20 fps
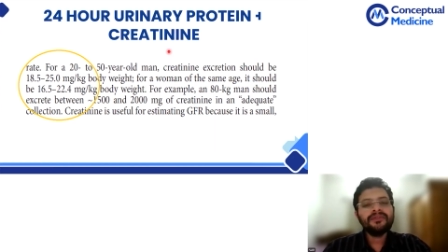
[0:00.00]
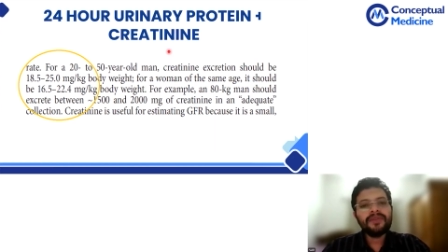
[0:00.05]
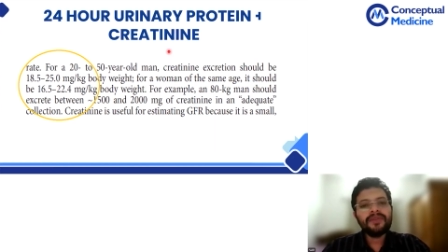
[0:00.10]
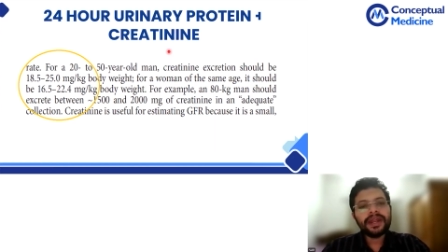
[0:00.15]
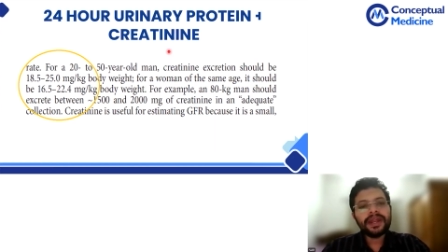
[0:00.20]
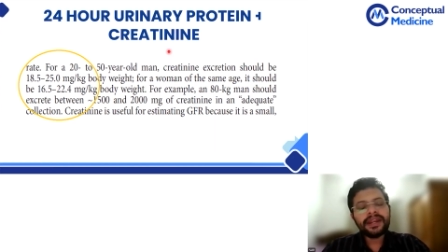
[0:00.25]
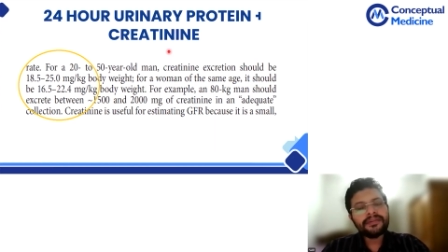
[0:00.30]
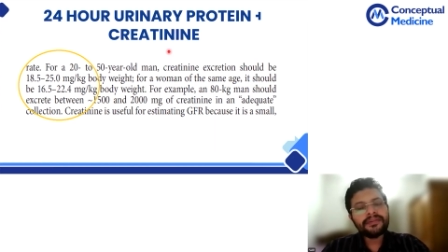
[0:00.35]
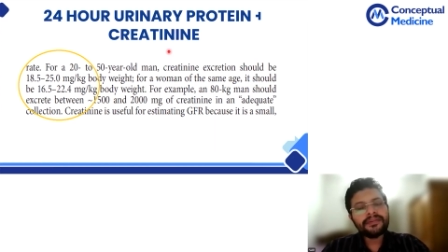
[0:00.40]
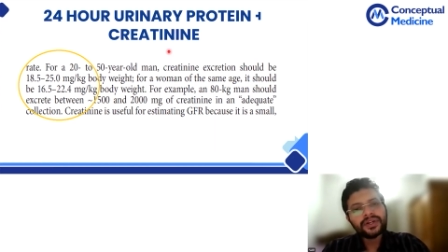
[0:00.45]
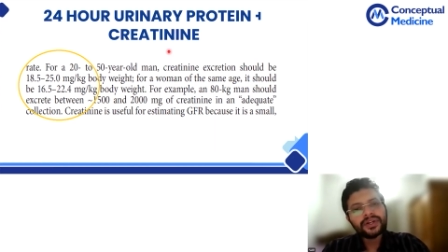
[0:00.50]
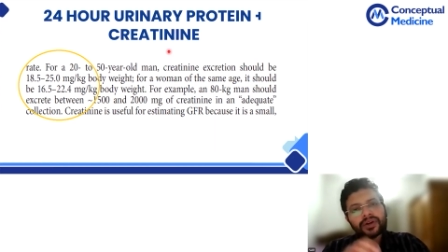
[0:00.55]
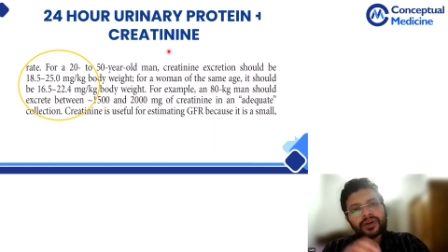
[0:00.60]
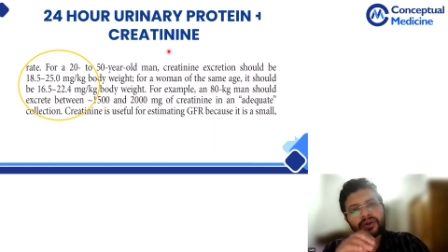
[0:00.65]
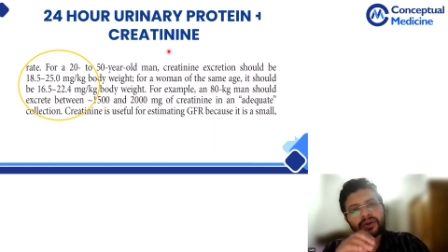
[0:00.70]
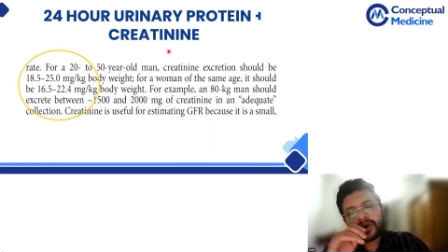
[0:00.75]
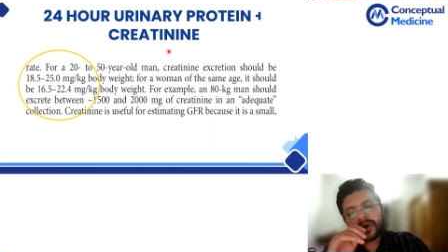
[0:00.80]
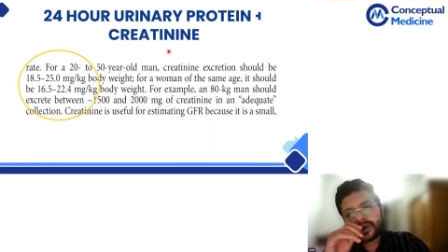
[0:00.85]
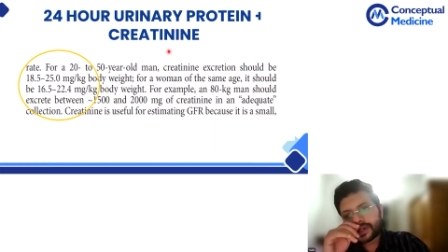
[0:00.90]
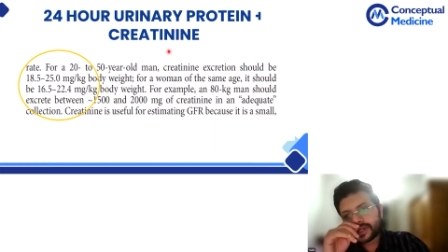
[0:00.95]
whenever you're
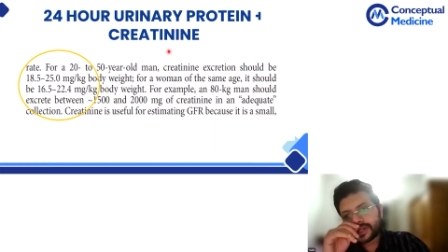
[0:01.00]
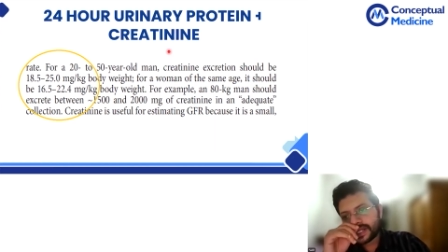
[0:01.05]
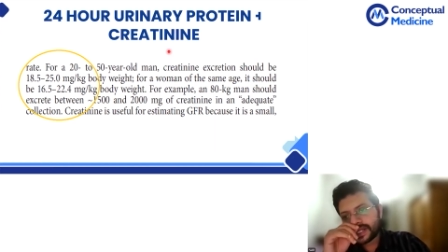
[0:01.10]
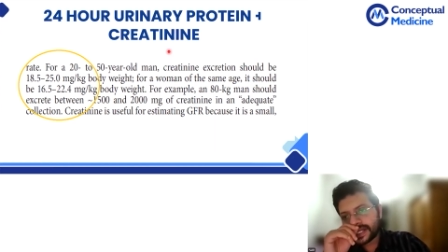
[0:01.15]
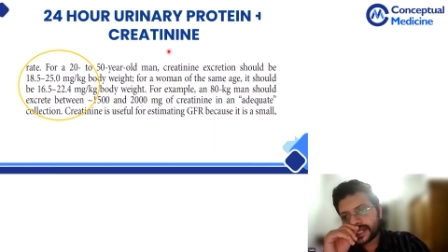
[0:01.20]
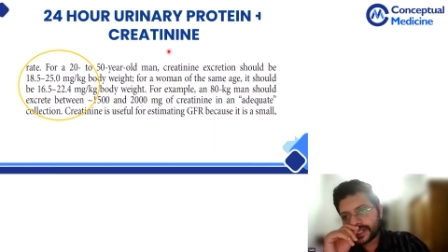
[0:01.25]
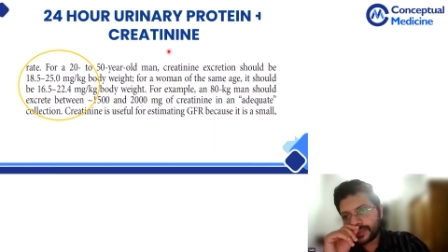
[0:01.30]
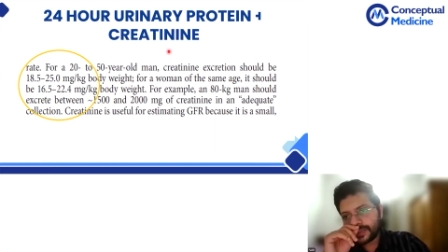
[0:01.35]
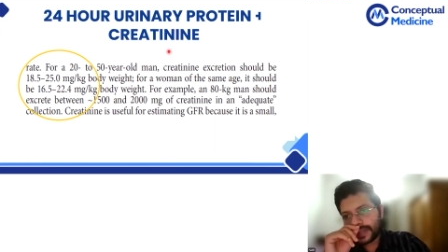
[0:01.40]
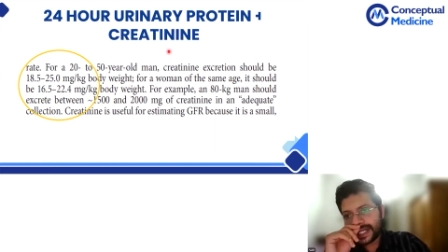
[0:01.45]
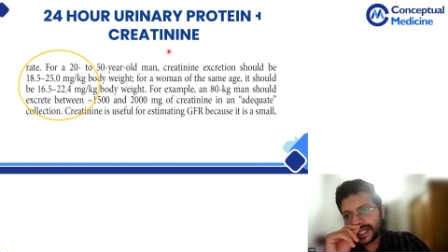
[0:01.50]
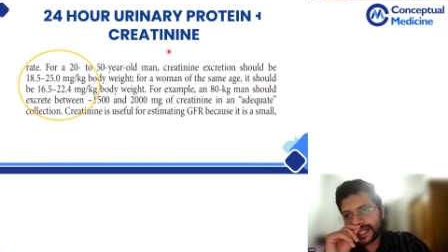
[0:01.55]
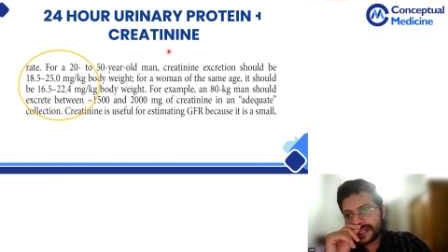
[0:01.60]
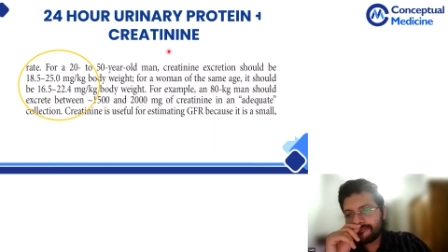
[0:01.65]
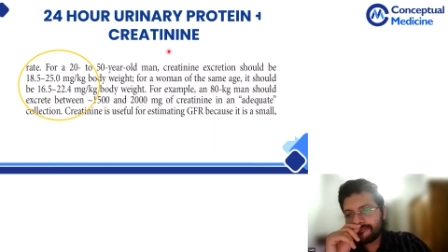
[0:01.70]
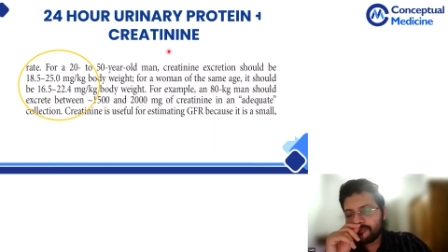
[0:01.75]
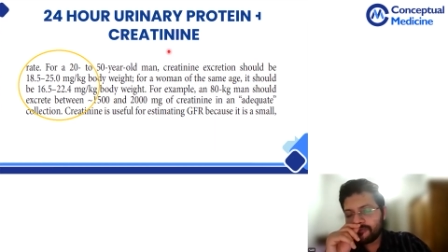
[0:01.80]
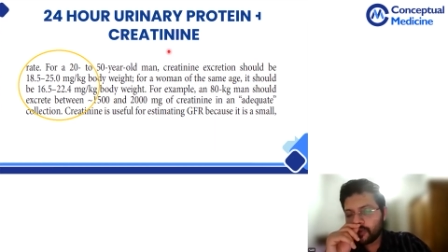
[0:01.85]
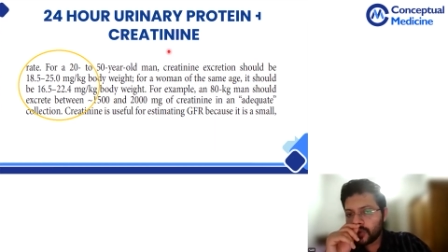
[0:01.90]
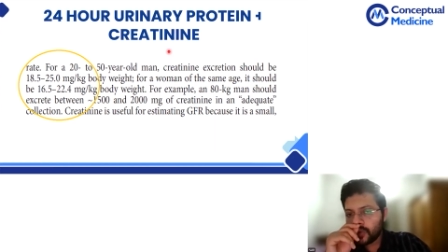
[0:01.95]
ordering a
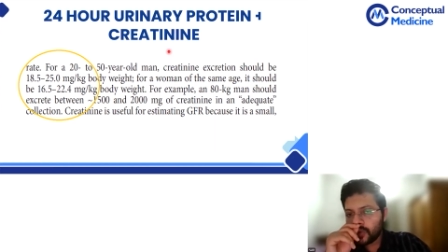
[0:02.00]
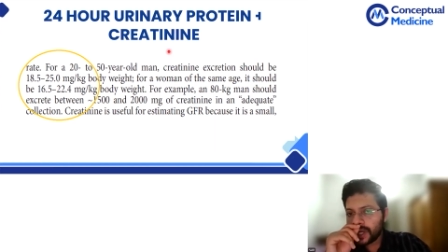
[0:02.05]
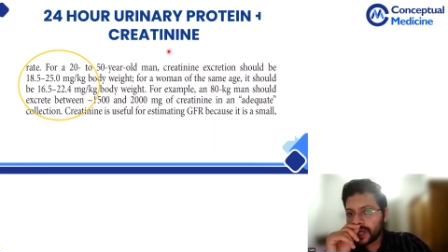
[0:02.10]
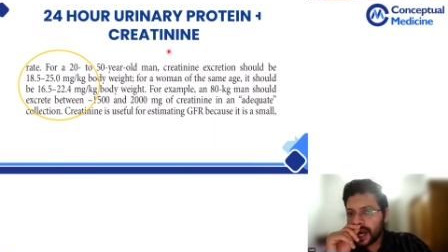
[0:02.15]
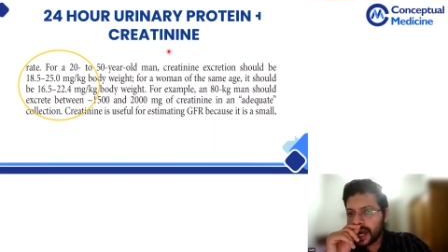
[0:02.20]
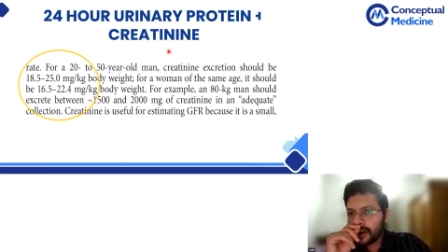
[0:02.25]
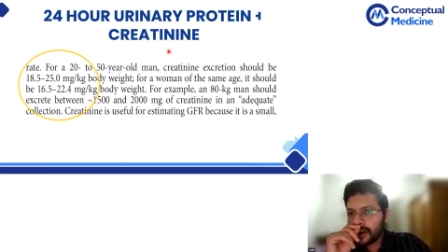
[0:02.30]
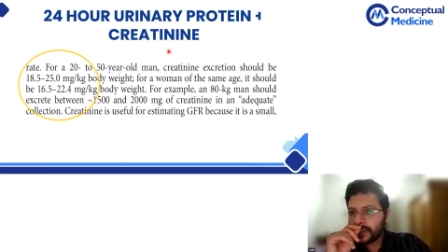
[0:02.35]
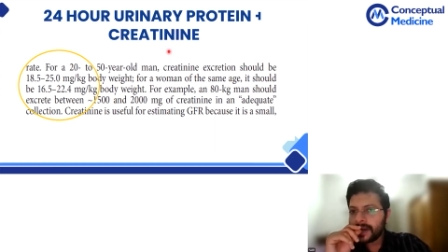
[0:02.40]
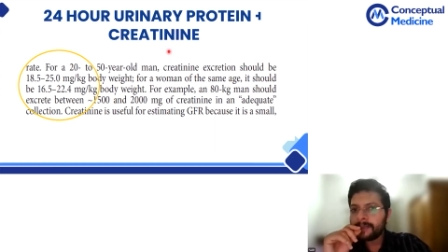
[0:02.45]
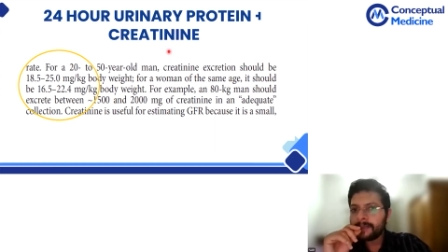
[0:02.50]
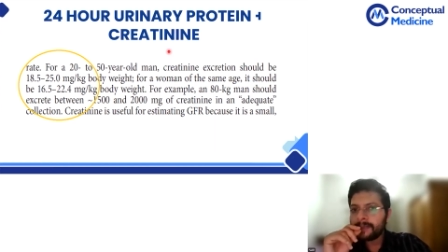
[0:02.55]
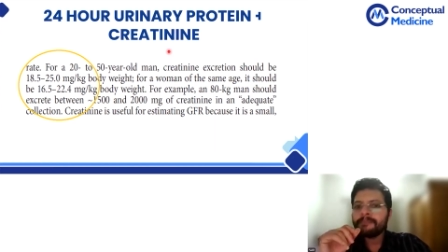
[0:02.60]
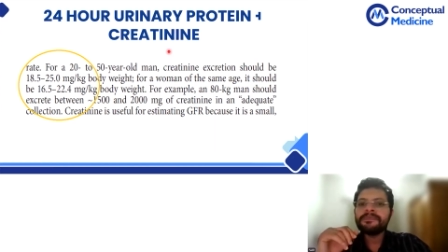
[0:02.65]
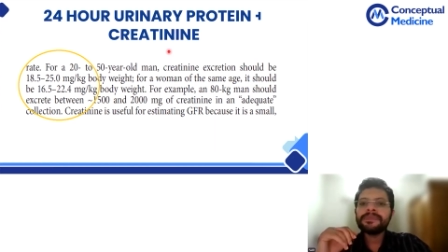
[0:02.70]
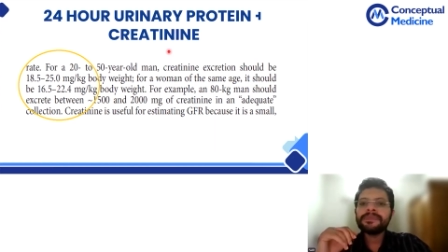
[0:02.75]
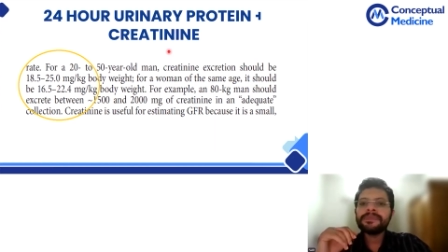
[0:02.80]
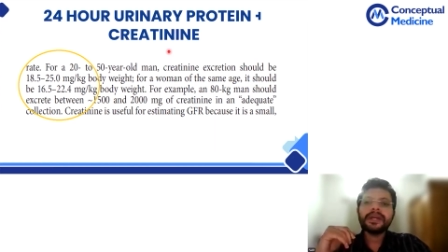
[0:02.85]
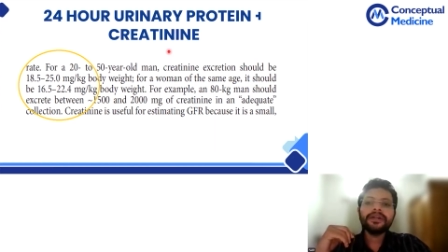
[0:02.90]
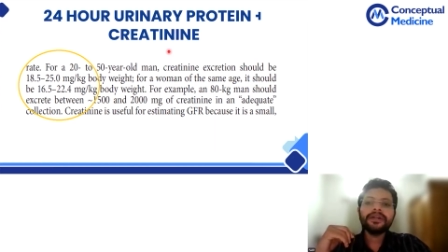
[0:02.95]
24-hour
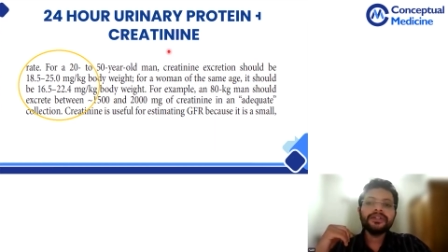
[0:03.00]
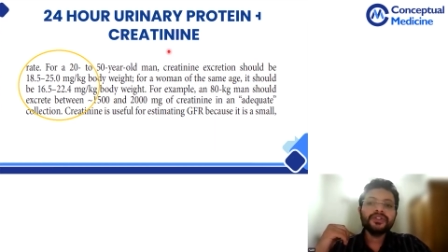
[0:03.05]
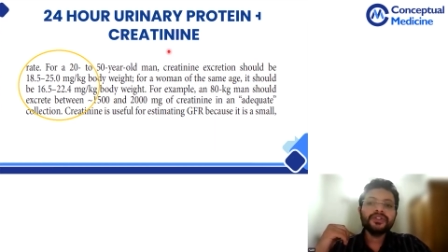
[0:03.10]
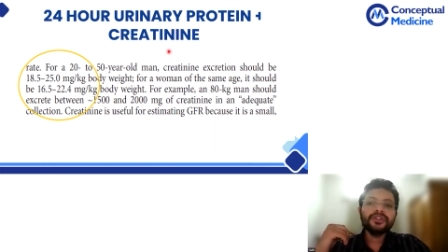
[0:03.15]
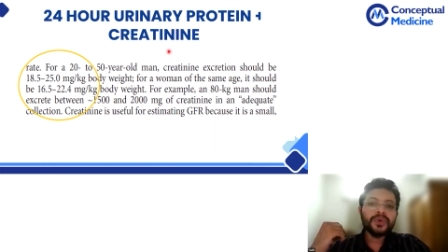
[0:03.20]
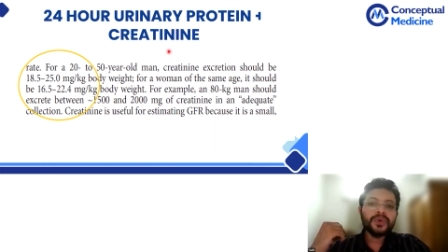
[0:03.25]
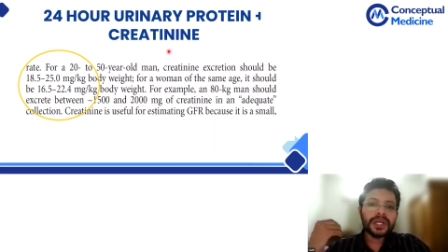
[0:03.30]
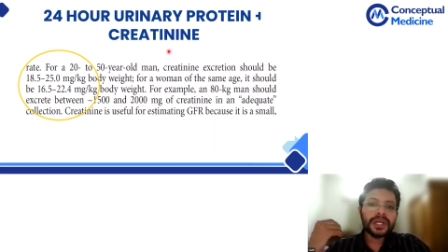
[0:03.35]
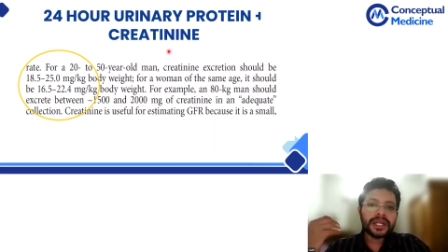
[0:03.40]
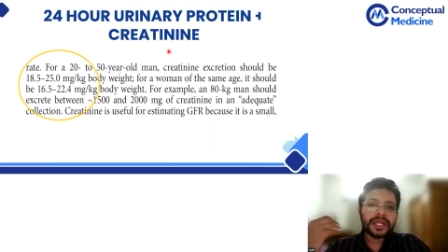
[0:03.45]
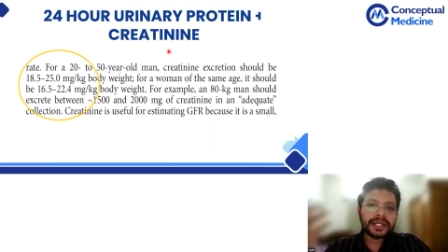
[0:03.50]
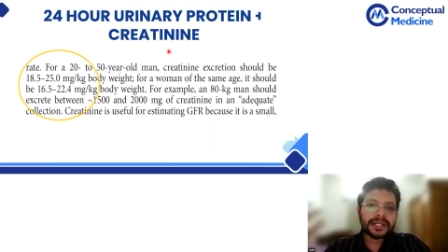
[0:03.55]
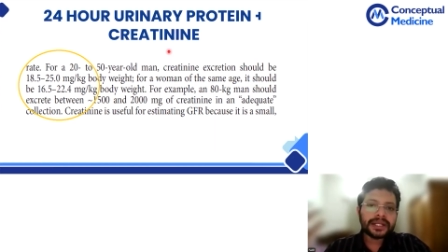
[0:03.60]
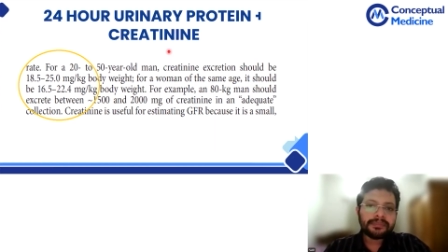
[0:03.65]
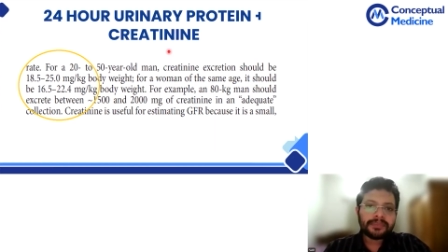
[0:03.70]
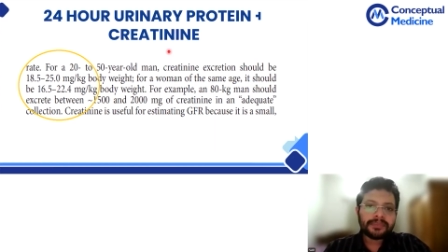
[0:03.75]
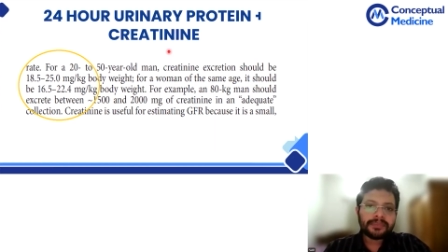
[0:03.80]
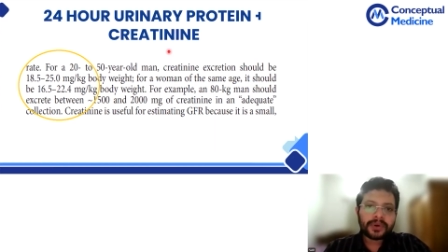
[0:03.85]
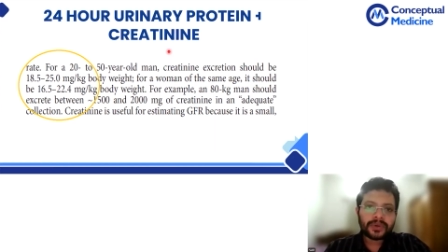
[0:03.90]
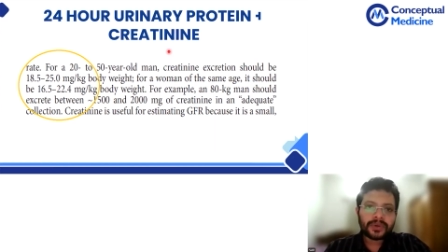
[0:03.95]
urinary
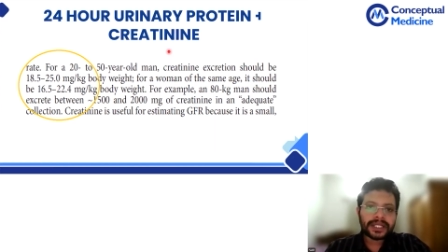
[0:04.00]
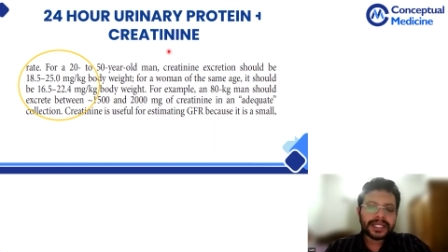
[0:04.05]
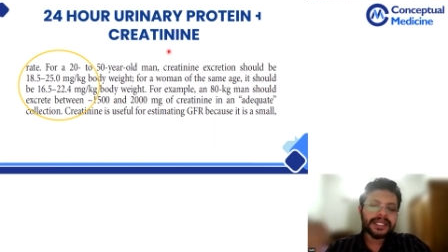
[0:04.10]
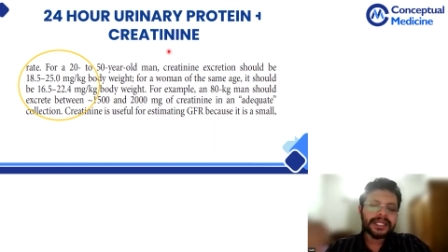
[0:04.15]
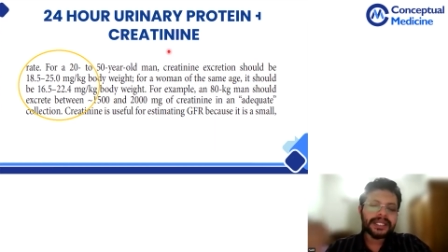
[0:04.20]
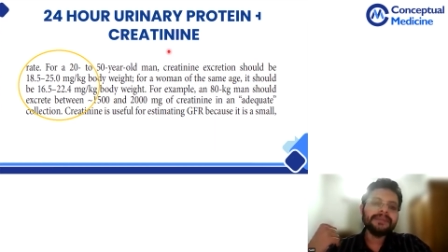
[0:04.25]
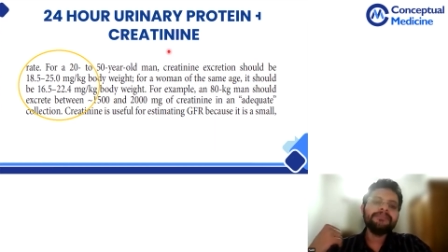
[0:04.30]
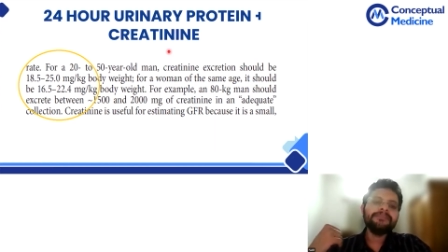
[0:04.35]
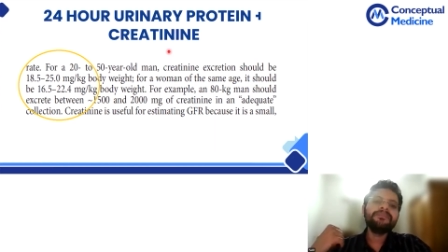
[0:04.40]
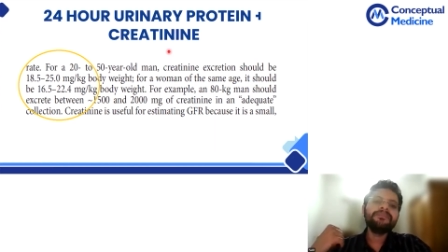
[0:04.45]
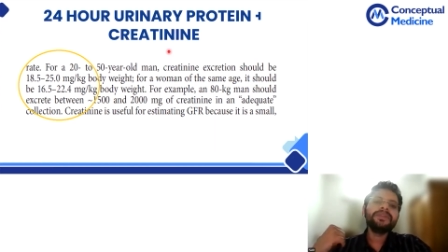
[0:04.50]
protein,